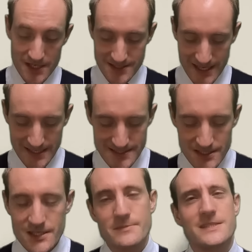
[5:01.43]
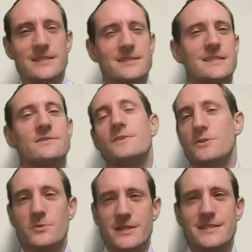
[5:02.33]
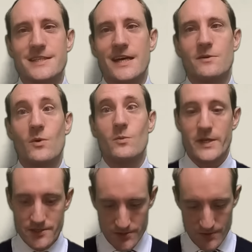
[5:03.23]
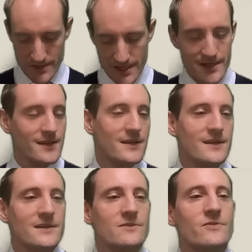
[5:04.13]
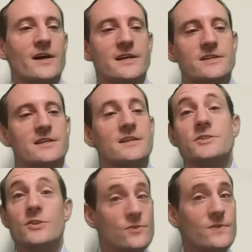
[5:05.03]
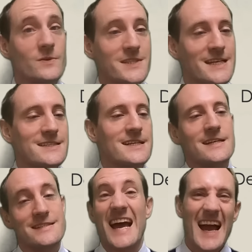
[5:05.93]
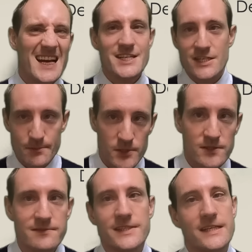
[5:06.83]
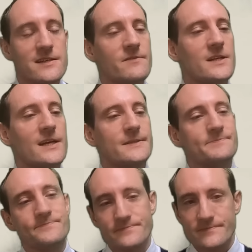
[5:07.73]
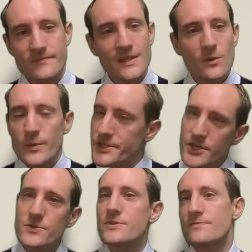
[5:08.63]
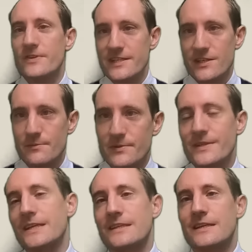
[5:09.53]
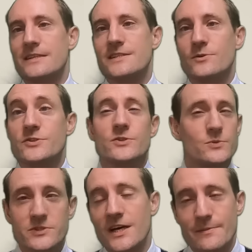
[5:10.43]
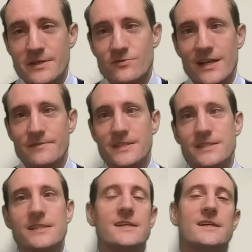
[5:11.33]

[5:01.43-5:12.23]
under any circumstances for you to understand what we do then find as useful data, as actionable data, if you like. We don't, for example, think that your school type is relevant.